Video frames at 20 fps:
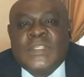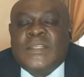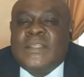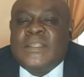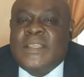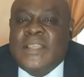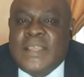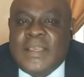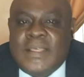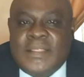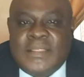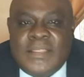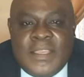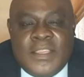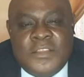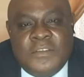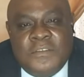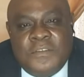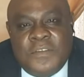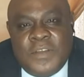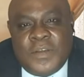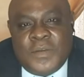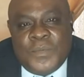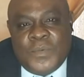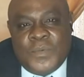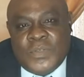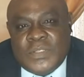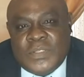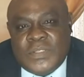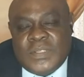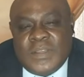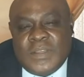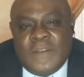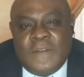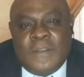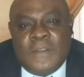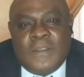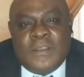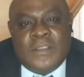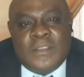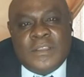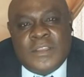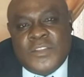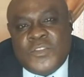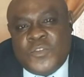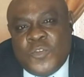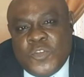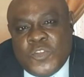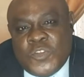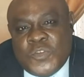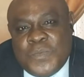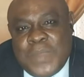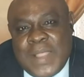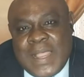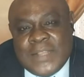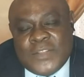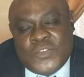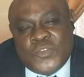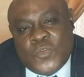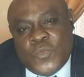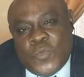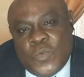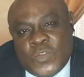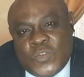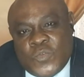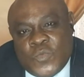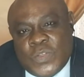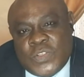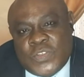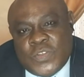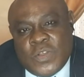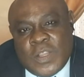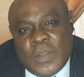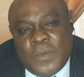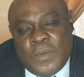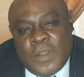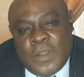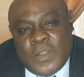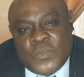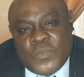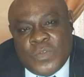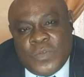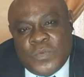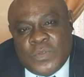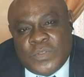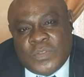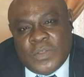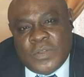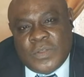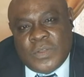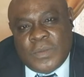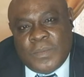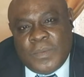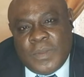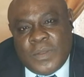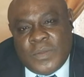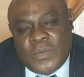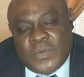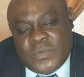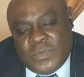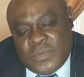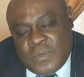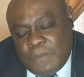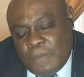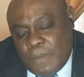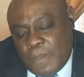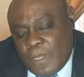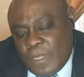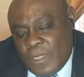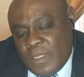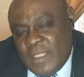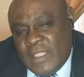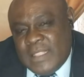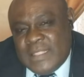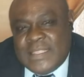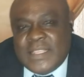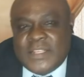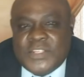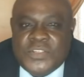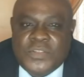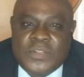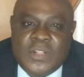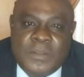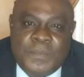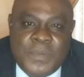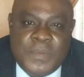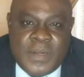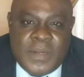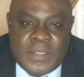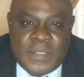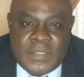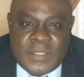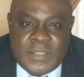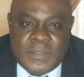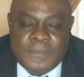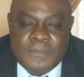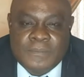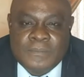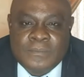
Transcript: Yeah, thank you very much. This goes back to what we talk about when we talk about intentional parenting.